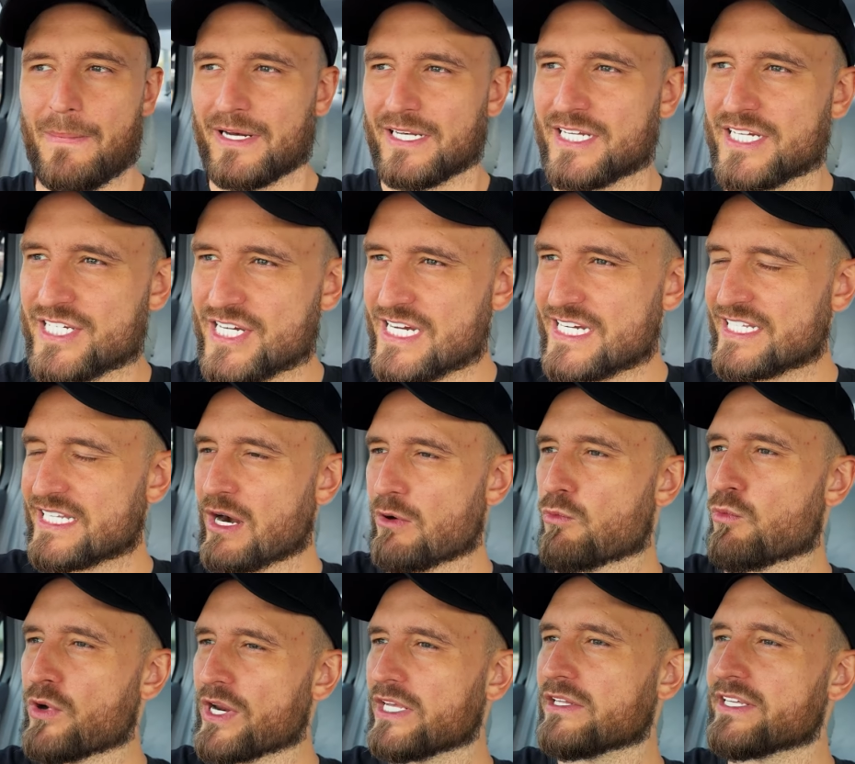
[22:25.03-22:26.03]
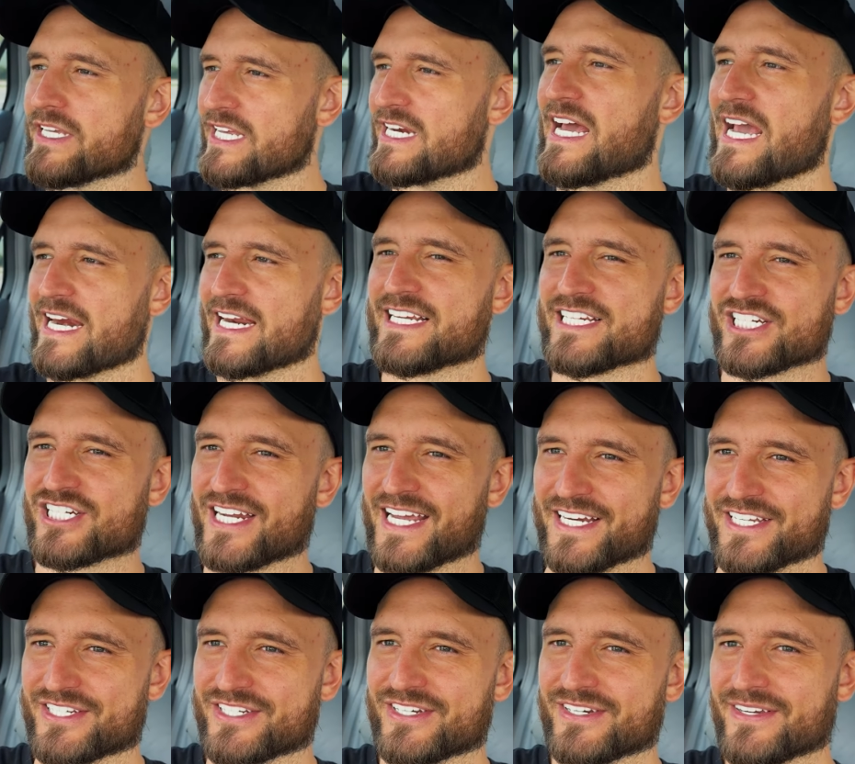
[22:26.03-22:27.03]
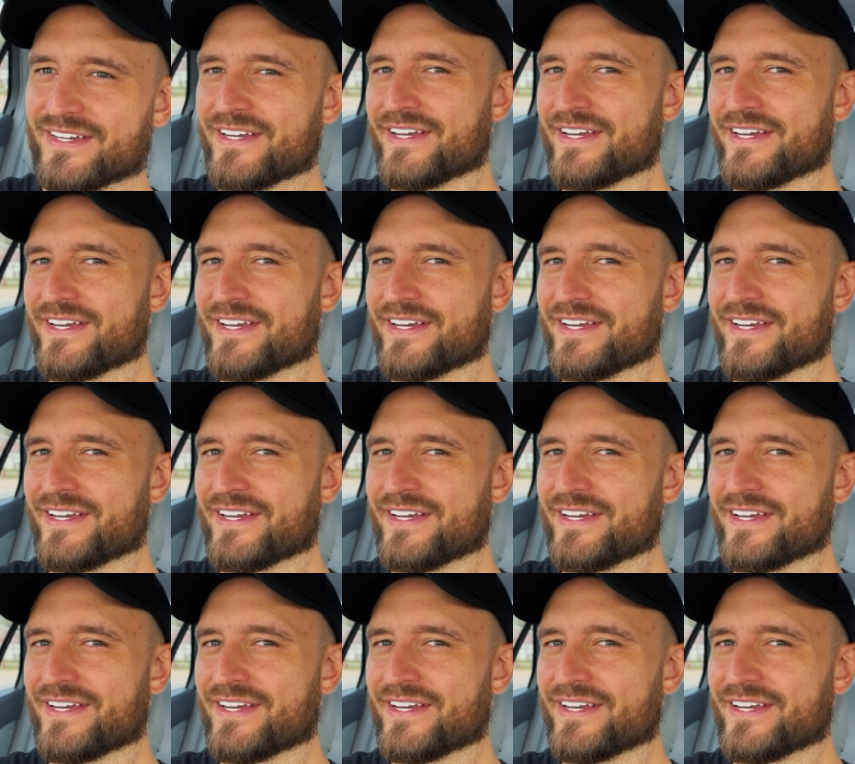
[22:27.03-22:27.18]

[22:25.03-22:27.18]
And this is the real United States.